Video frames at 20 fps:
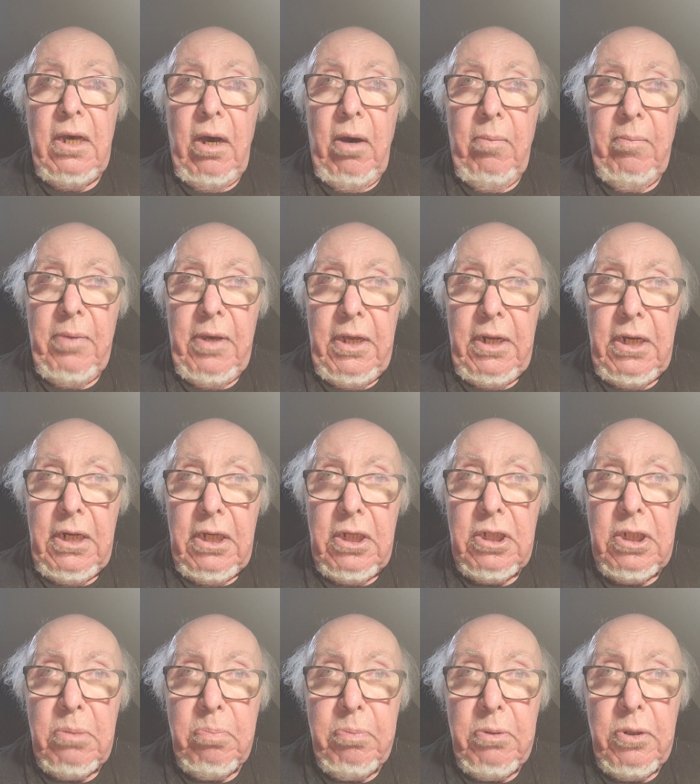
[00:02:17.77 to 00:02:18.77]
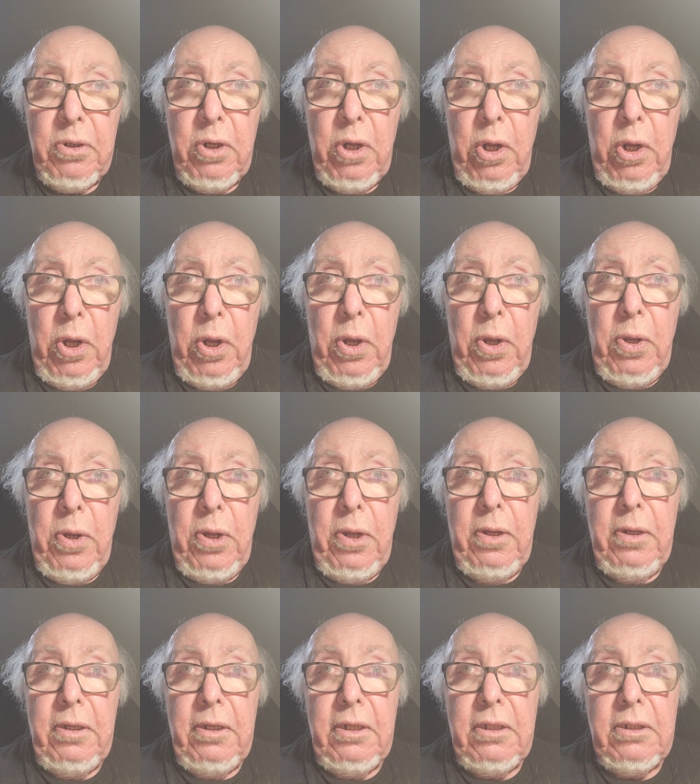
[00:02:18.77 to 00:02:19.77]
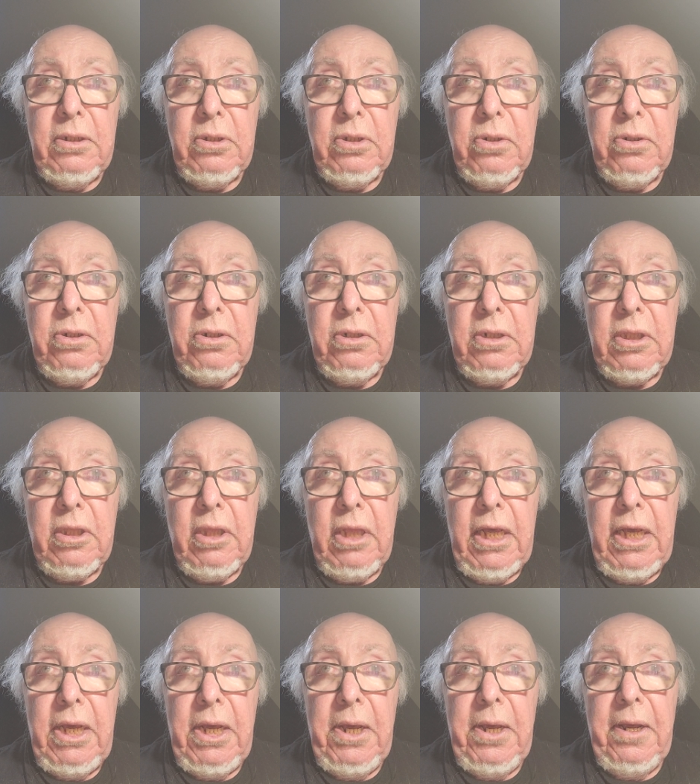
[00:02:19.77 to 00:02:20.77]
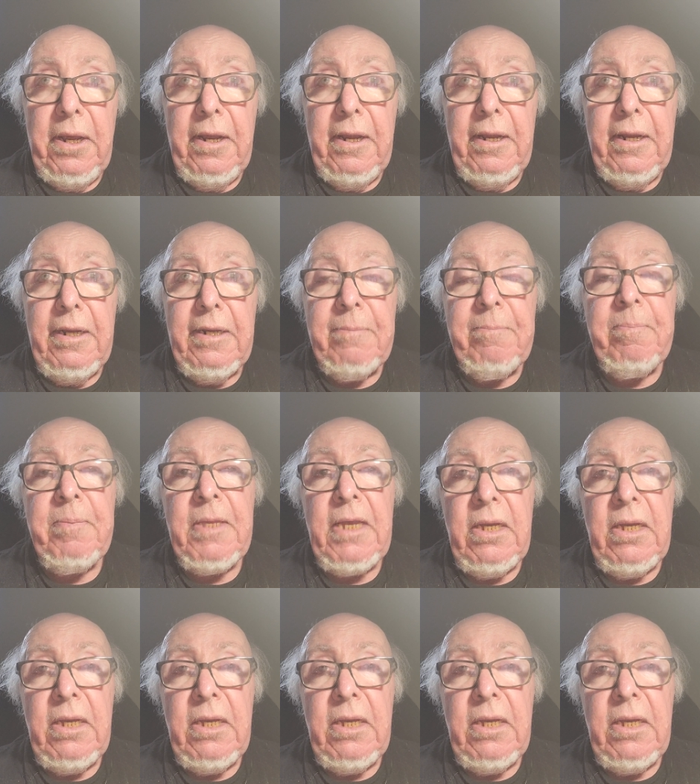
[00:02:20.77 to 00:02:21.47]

a many splendor thing.